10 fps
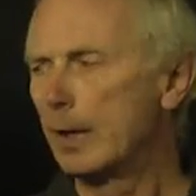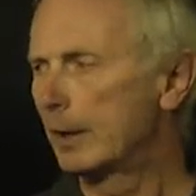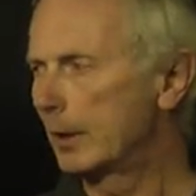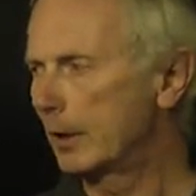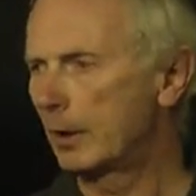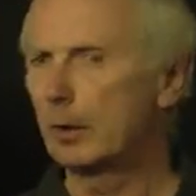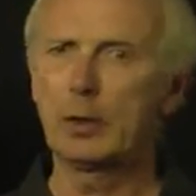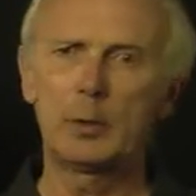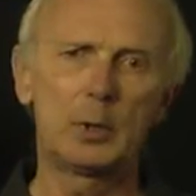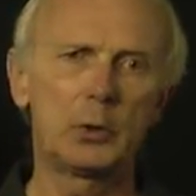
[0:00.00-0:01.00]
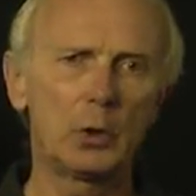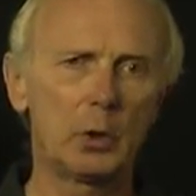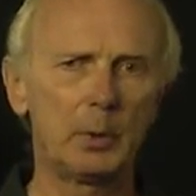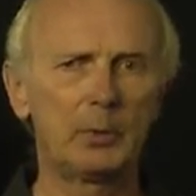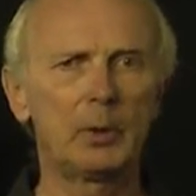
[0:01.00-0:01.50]
the Z0
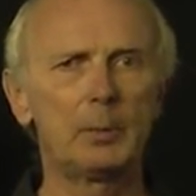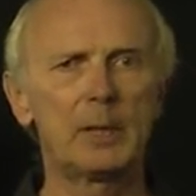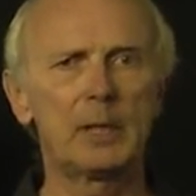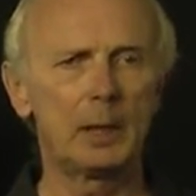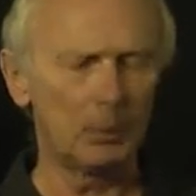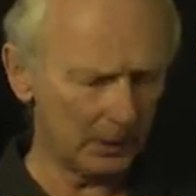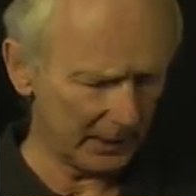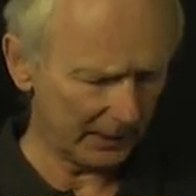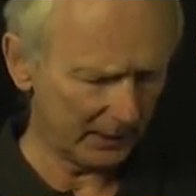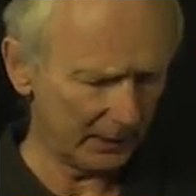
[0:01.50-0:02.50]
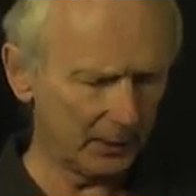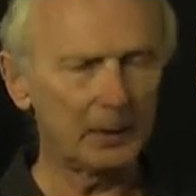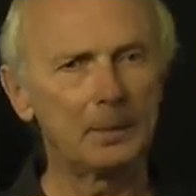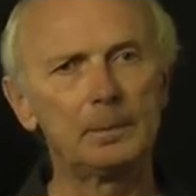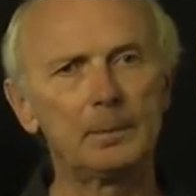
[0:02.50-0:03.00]
determined from a table like this.